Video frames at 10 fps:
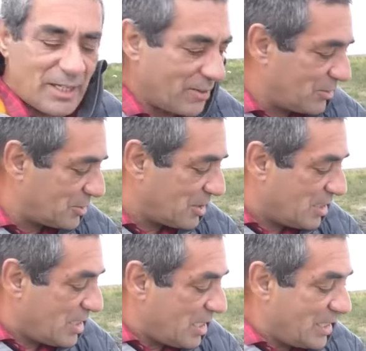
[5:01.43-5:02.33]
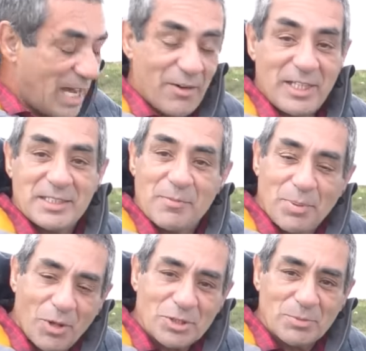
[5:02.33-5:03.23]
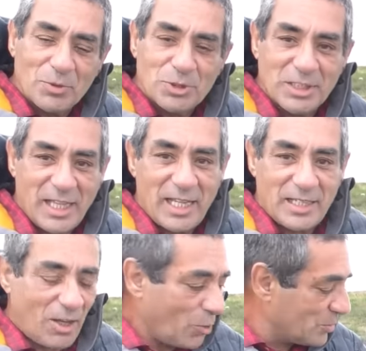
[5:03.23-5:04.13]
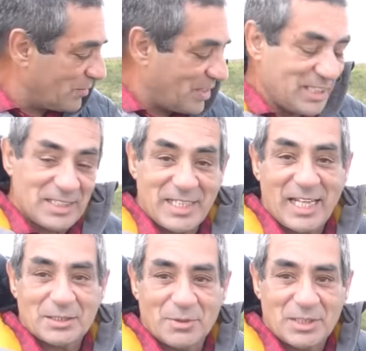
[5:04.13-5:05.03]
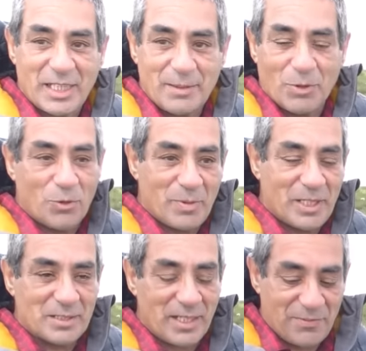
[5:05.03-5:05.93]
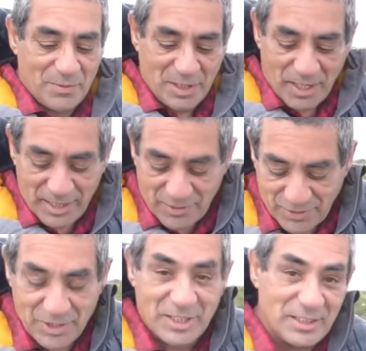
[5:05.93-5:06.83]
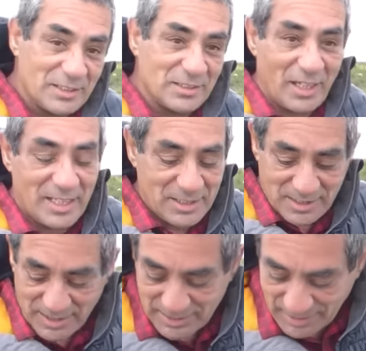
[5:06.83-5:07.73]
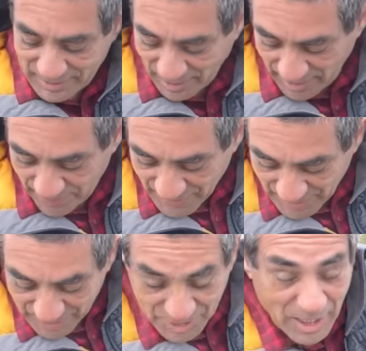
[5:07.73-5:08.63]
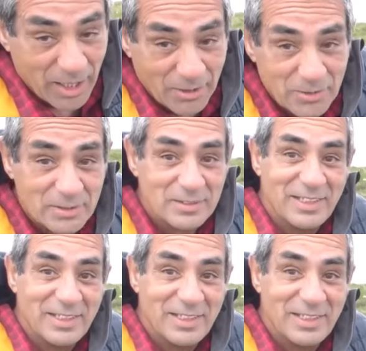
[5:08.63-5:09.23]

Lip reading: arrows. Now, it's impossible to get hold of these attachments anymore because they're from the 1930s, 1960s time. So,